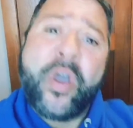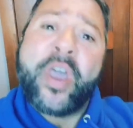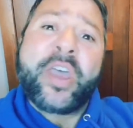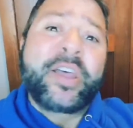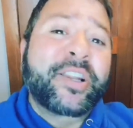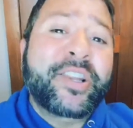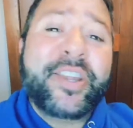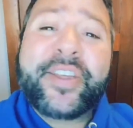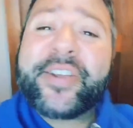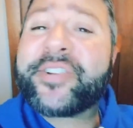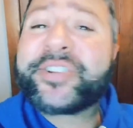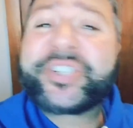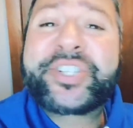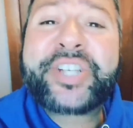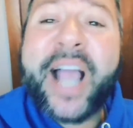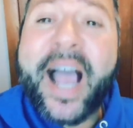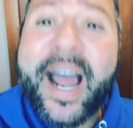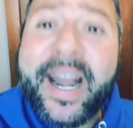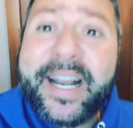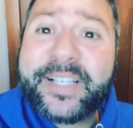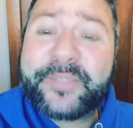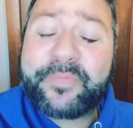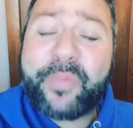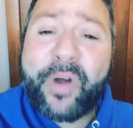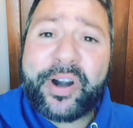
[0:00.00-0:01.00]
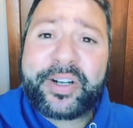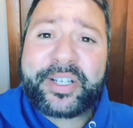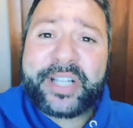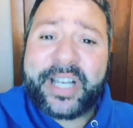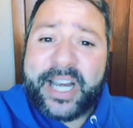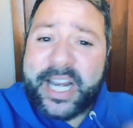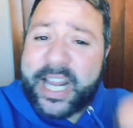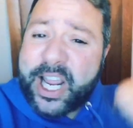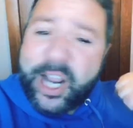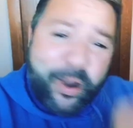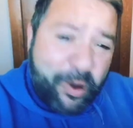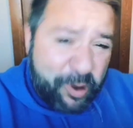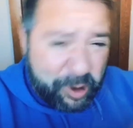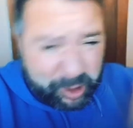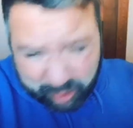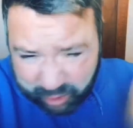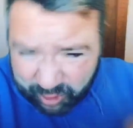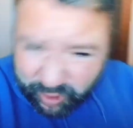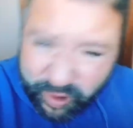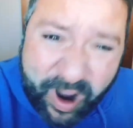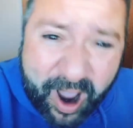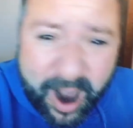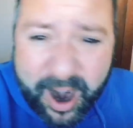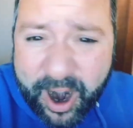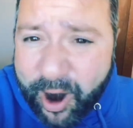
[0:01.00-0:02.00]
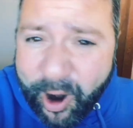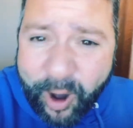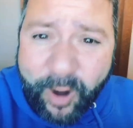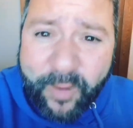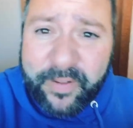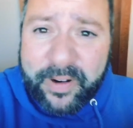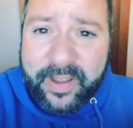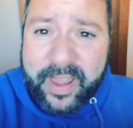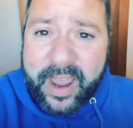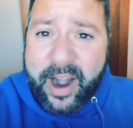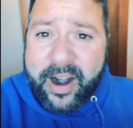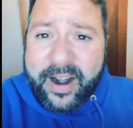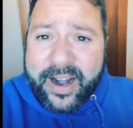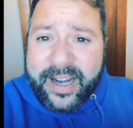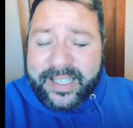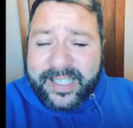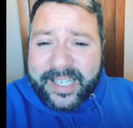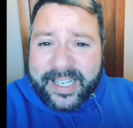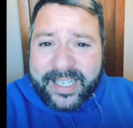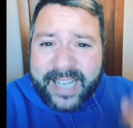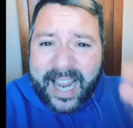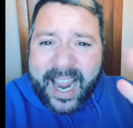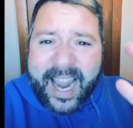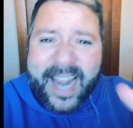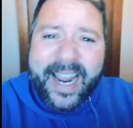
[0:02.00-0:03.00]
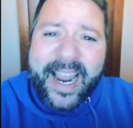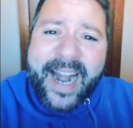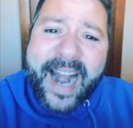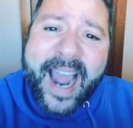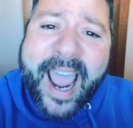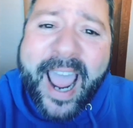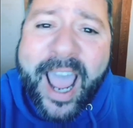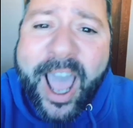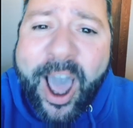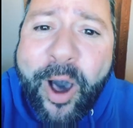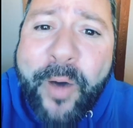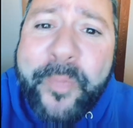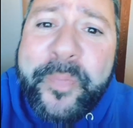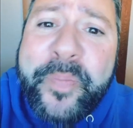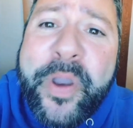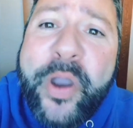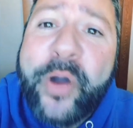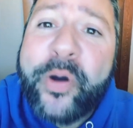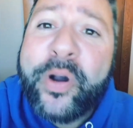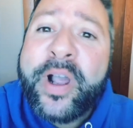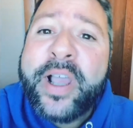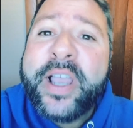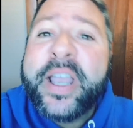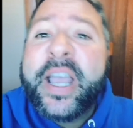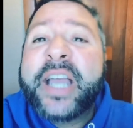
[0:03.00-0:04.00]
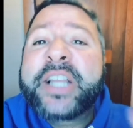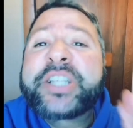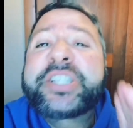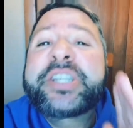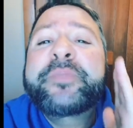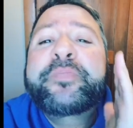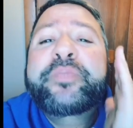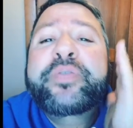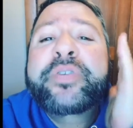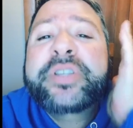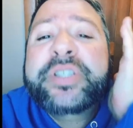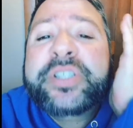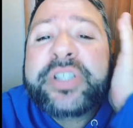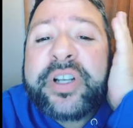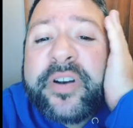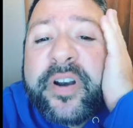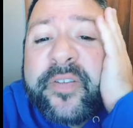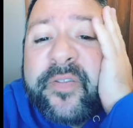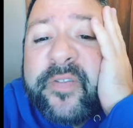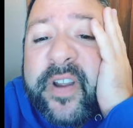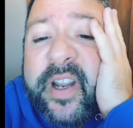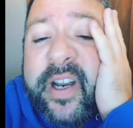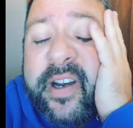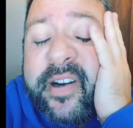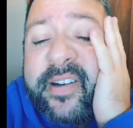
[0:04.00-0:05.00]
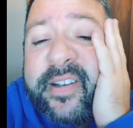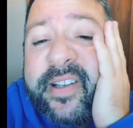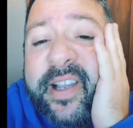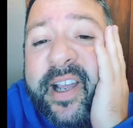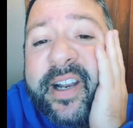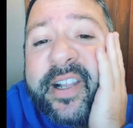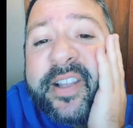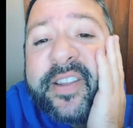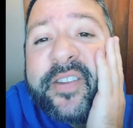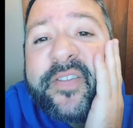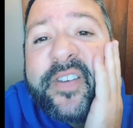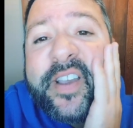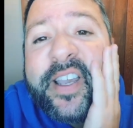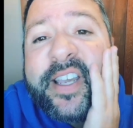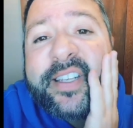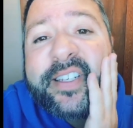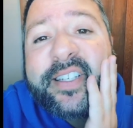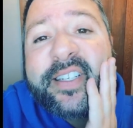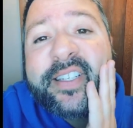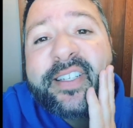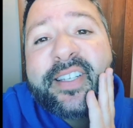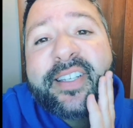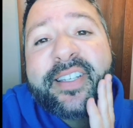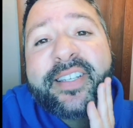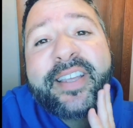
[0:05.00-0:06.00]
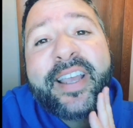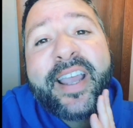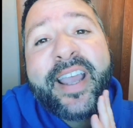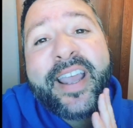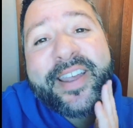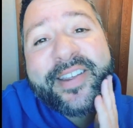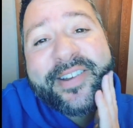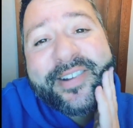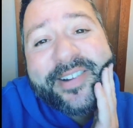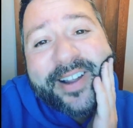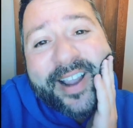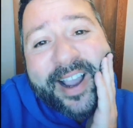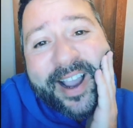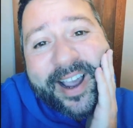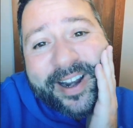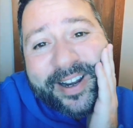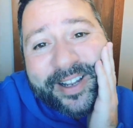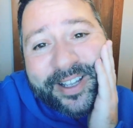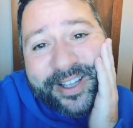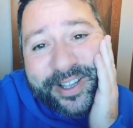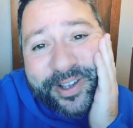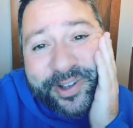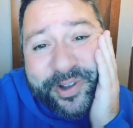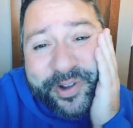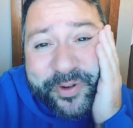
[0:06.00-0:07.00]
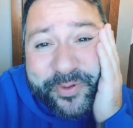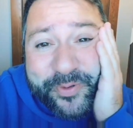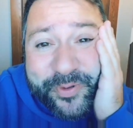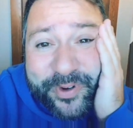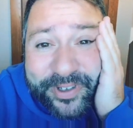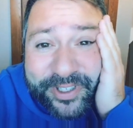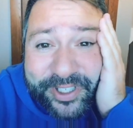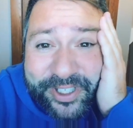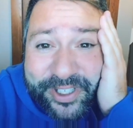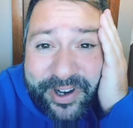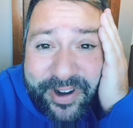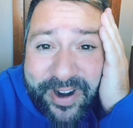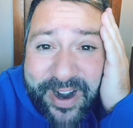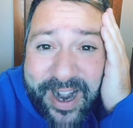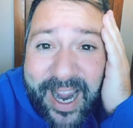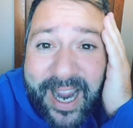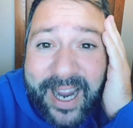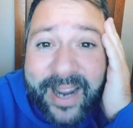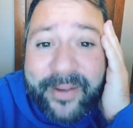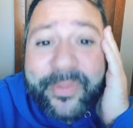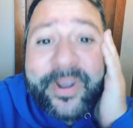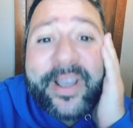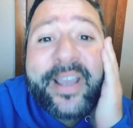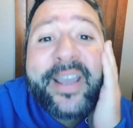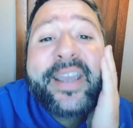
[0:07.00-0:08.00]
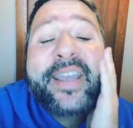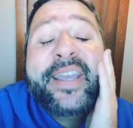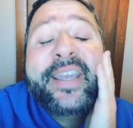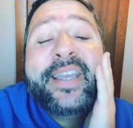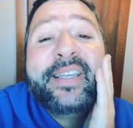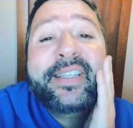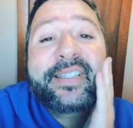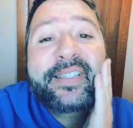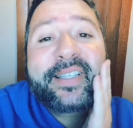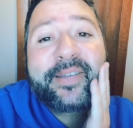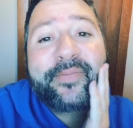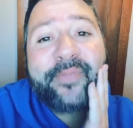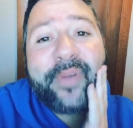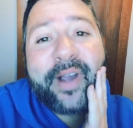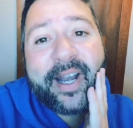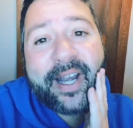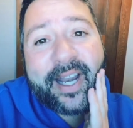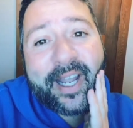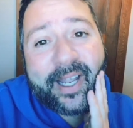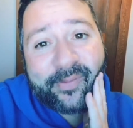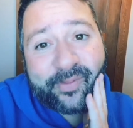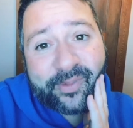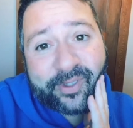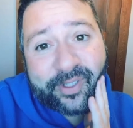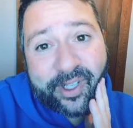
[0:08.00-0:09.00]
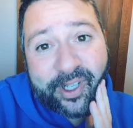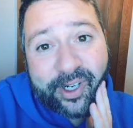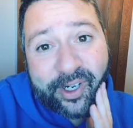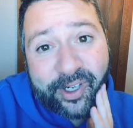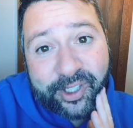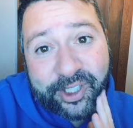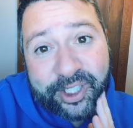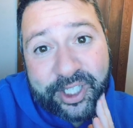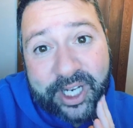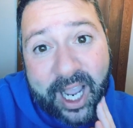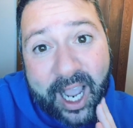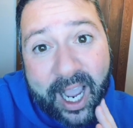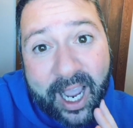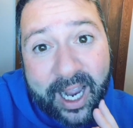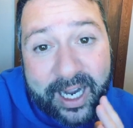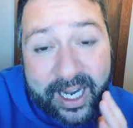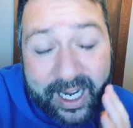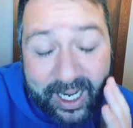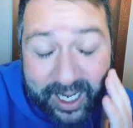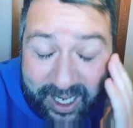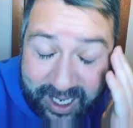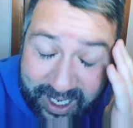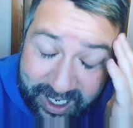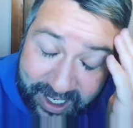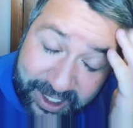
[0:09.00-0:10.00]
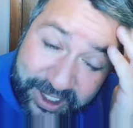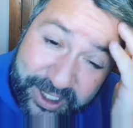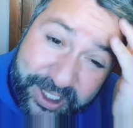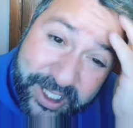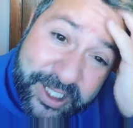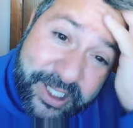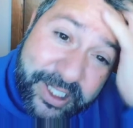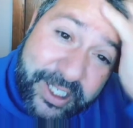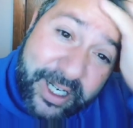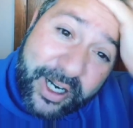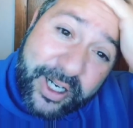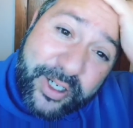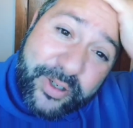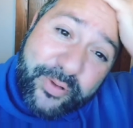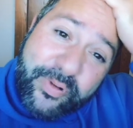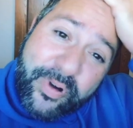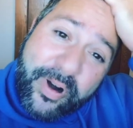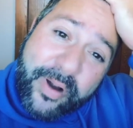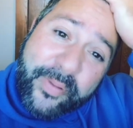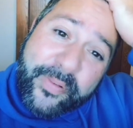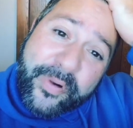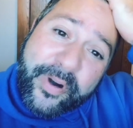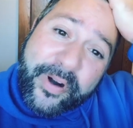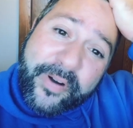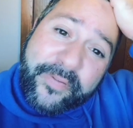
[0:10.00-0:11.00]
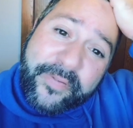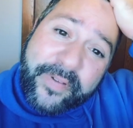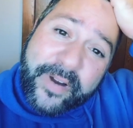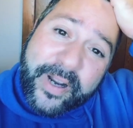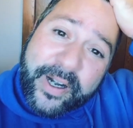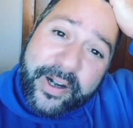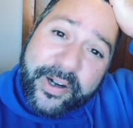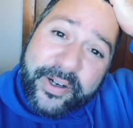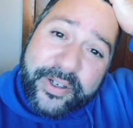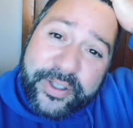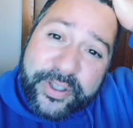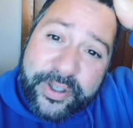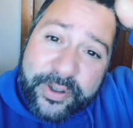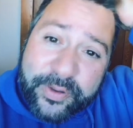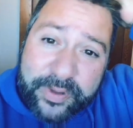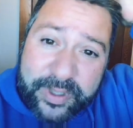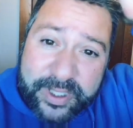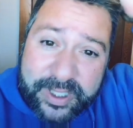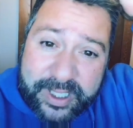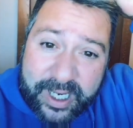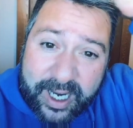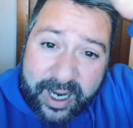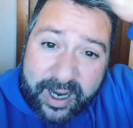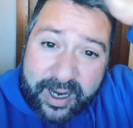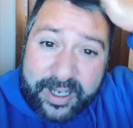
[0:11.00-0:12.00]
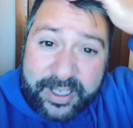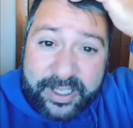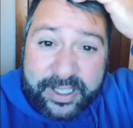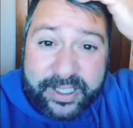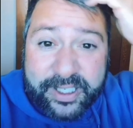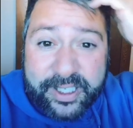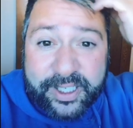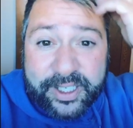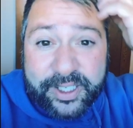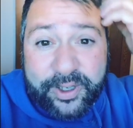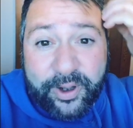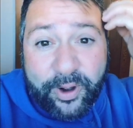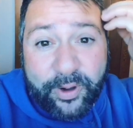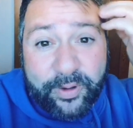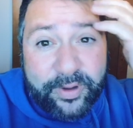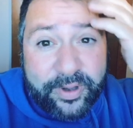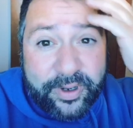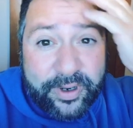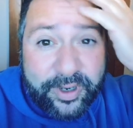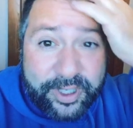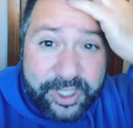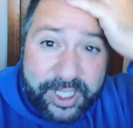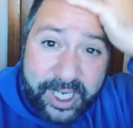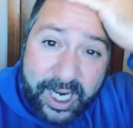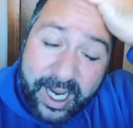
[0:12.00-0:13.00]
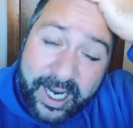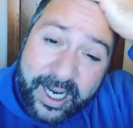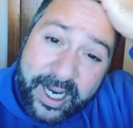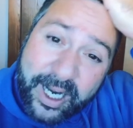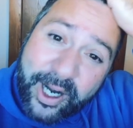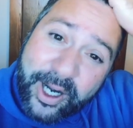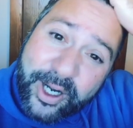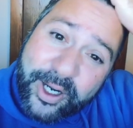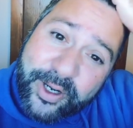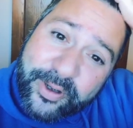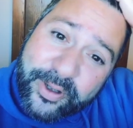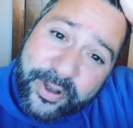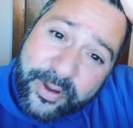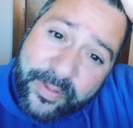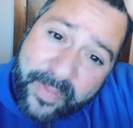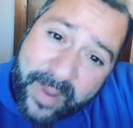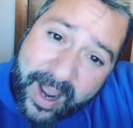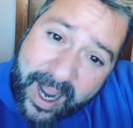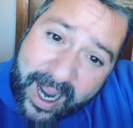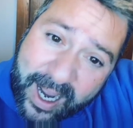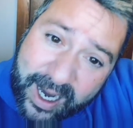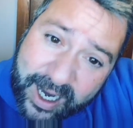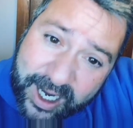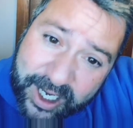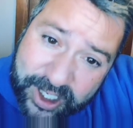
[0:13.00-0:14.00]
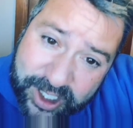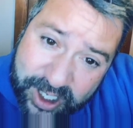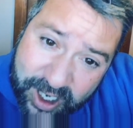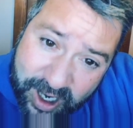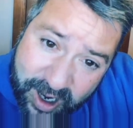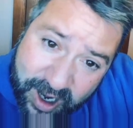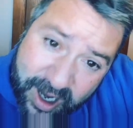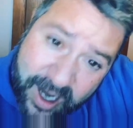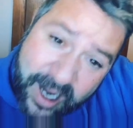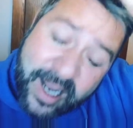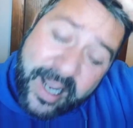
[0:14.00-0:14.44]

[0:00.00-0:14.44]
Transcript: Little Johnny's bartender. He goes running over there. He says, hey, can I help you? And she puts her fingers on his face. She says, hey, you're kind of cute. What's your name? He said, my name's Little Johnny. And she starts rubbing her fingers through his hair. She says, oh, Little Johnny, are you the manager?